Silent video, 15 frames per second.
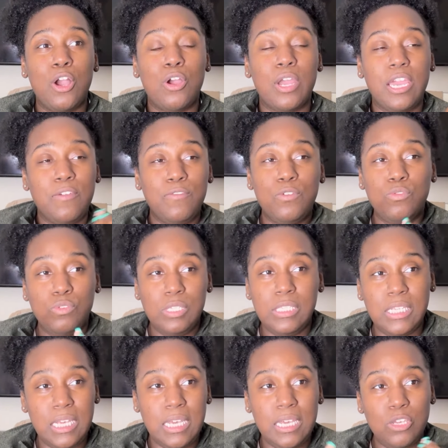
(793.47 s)
If you
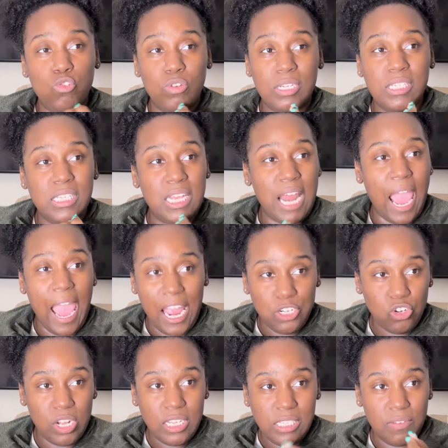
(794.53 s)
can see the
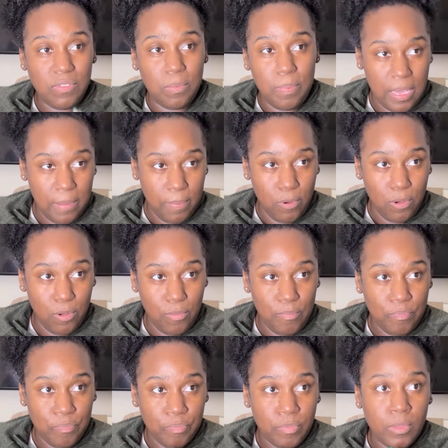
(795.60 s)
address of the people,
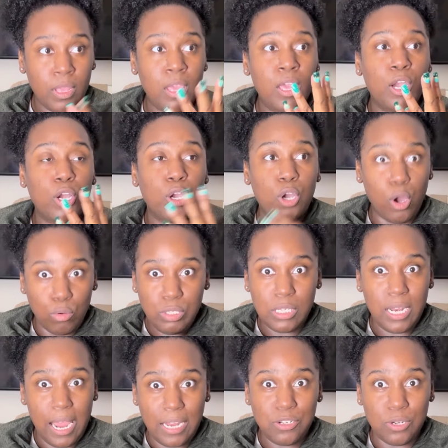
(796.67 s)
go to the
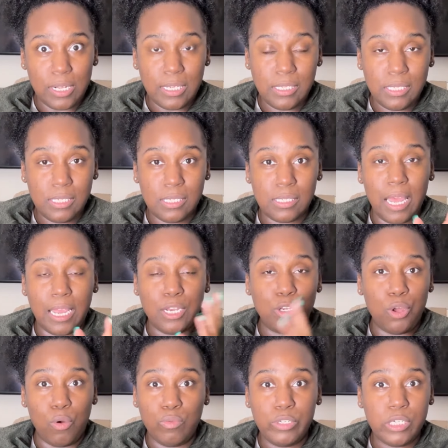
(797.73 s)
address. Like,
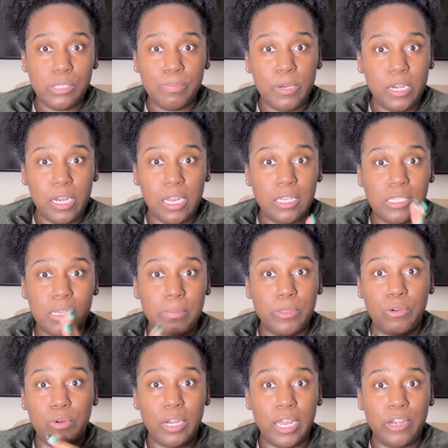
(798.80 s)
don't just put in something
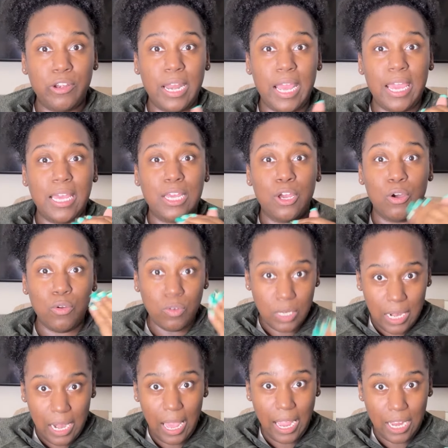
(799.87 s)
on the internet. Go to
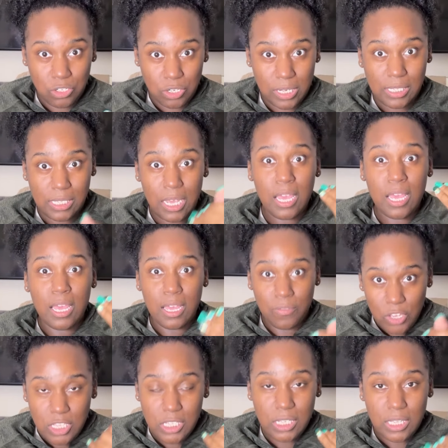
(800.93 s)
the address
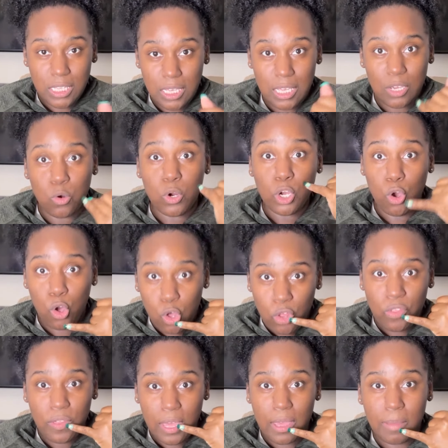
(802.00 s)
physically or call
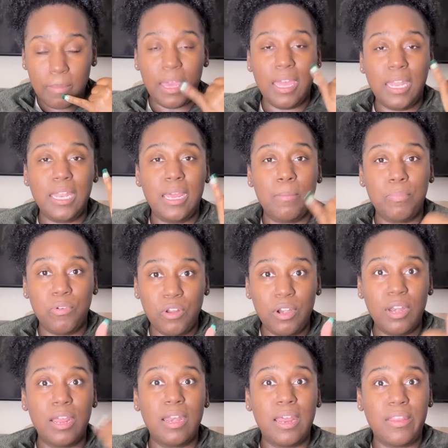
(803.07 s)
them and then put
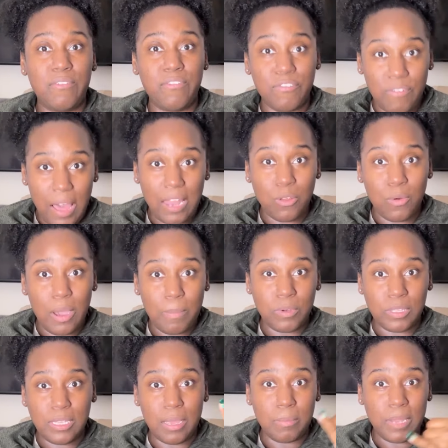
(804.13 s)
it in and then follow
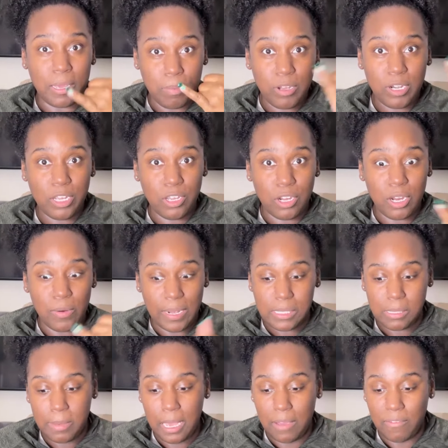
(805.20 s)
up with them. Like, put in your
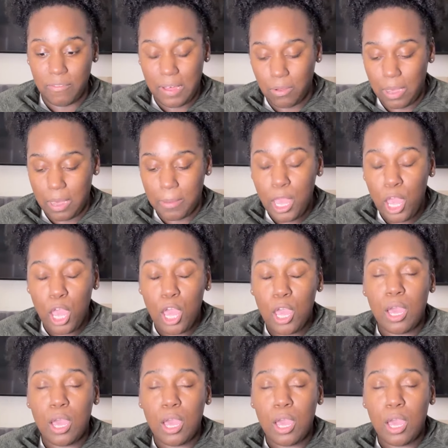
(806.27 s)
resume and follow up.